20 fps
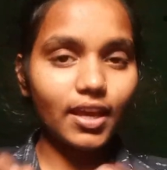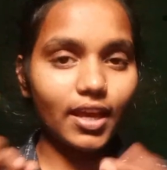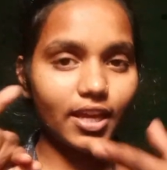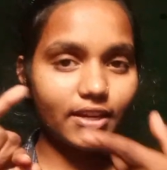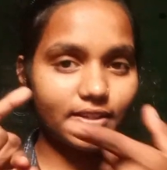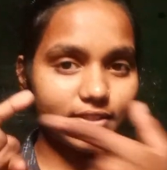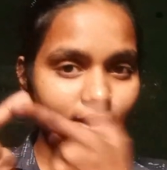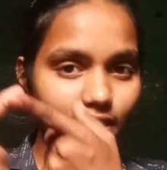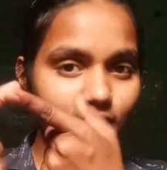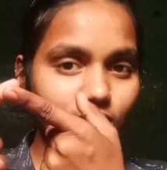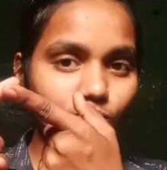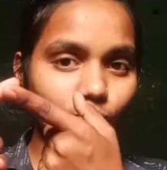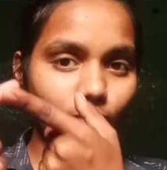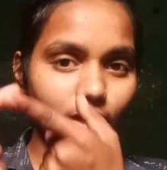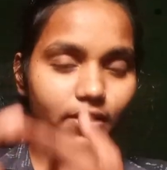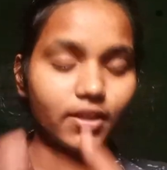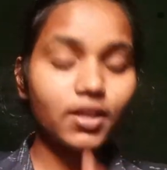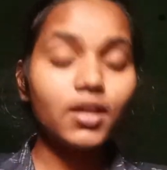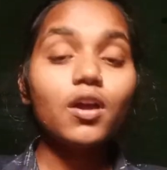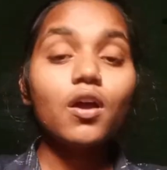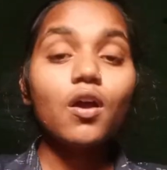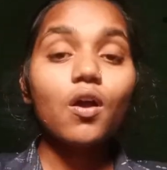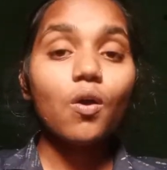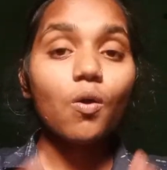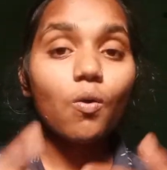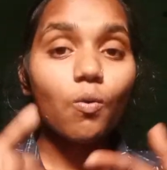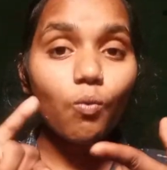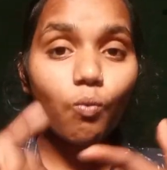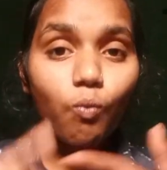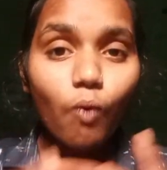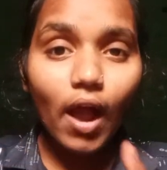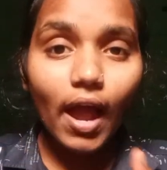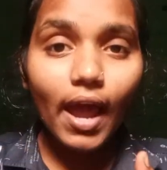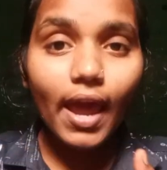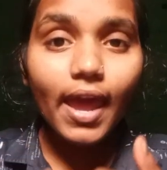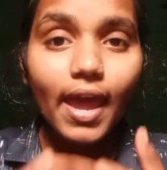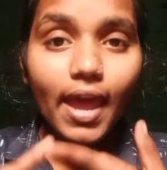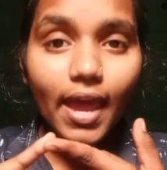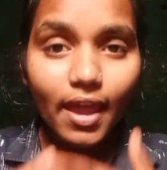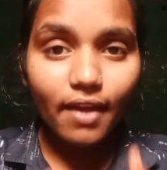And sixth one,
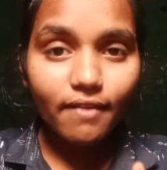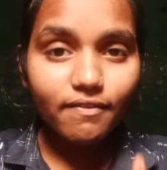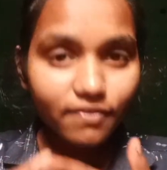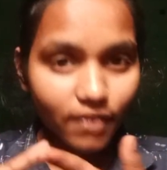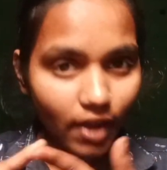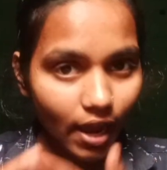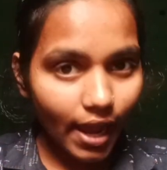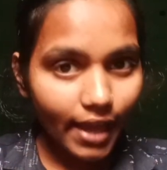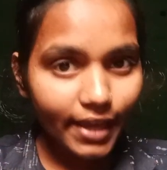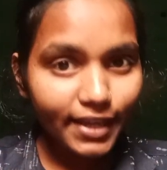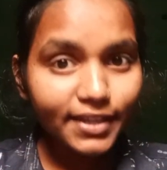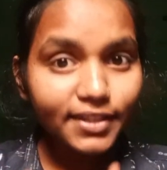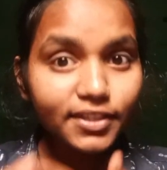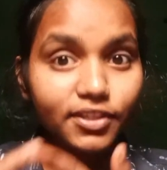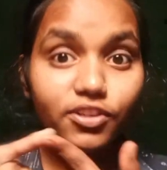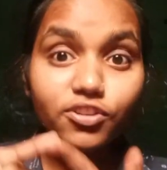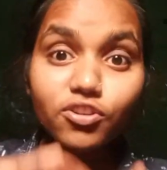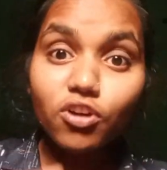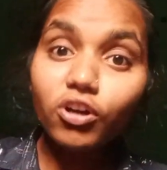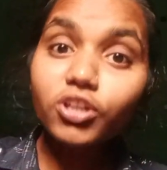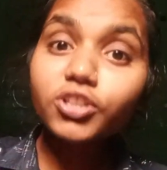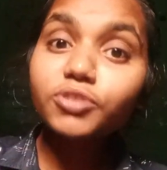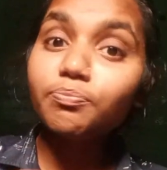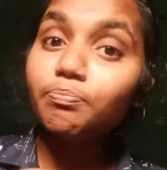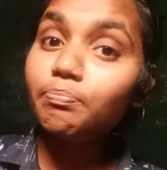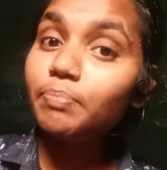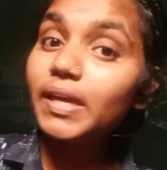why have I not